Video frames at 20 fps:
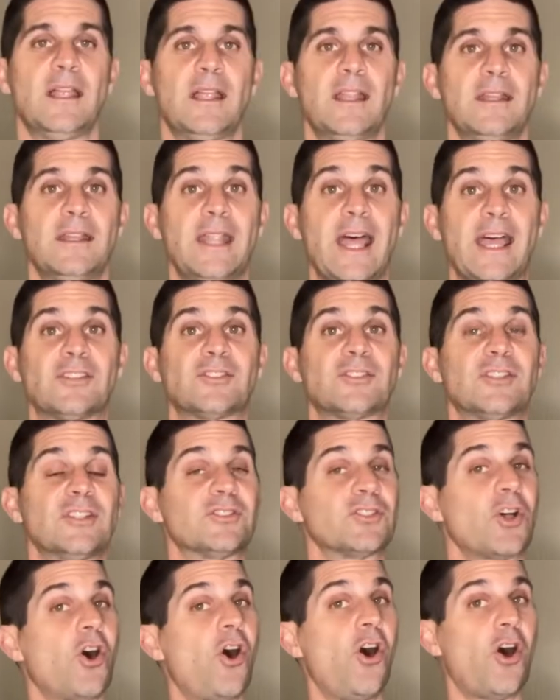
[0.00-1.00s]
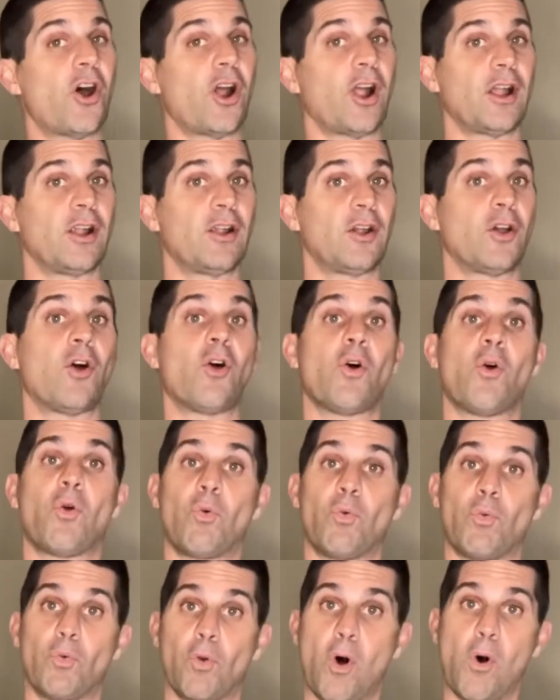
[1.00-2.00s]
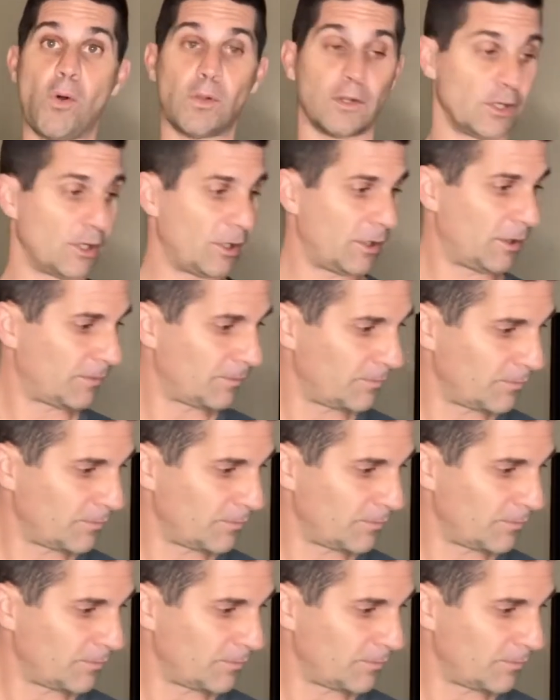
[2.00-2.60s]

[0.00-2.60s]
Next is R, roller.